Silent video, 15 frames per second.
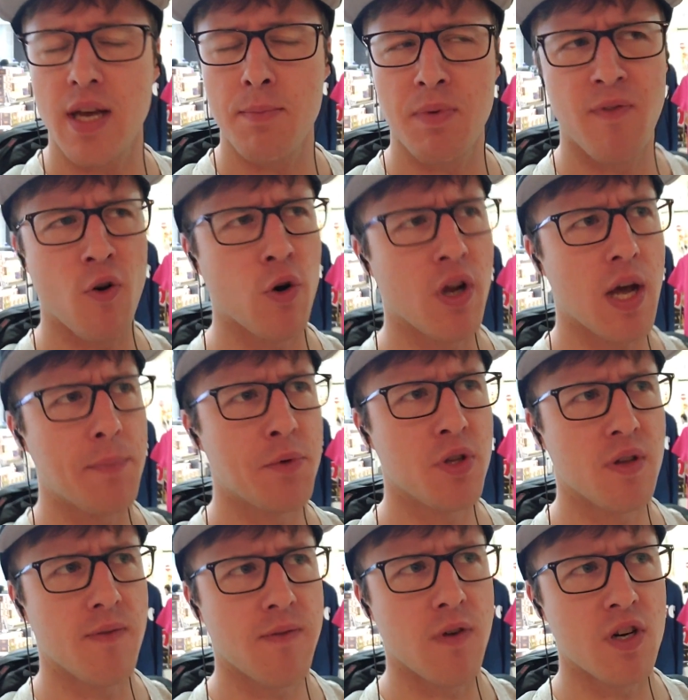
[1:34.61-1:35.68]
before we go up to
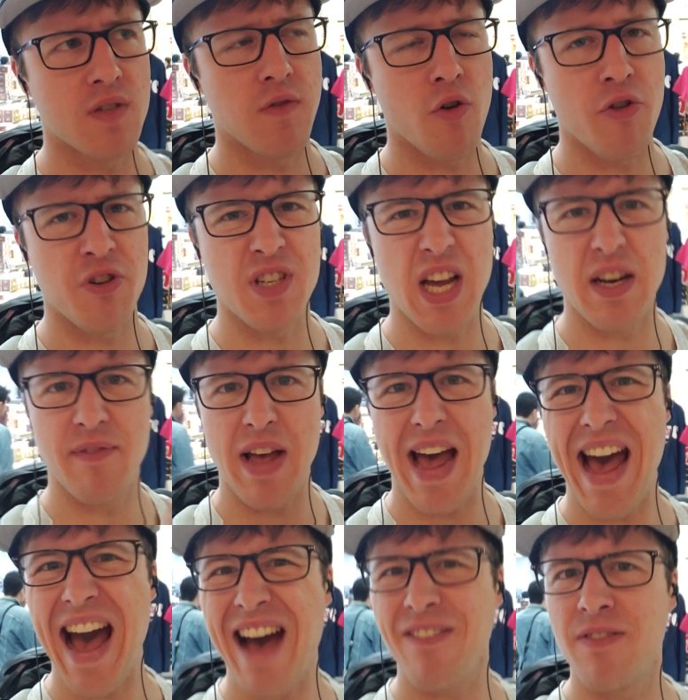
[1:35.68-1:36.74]
the first floor, there's kind of a
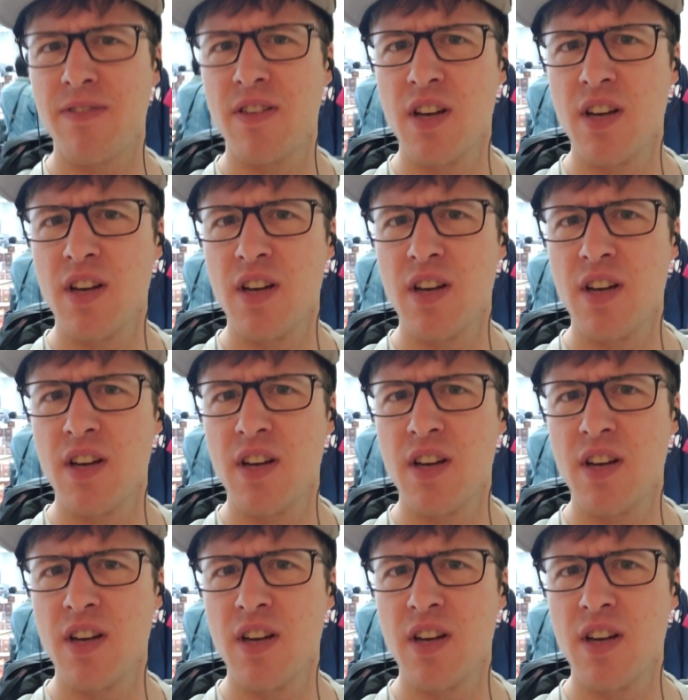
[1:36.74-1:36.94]
half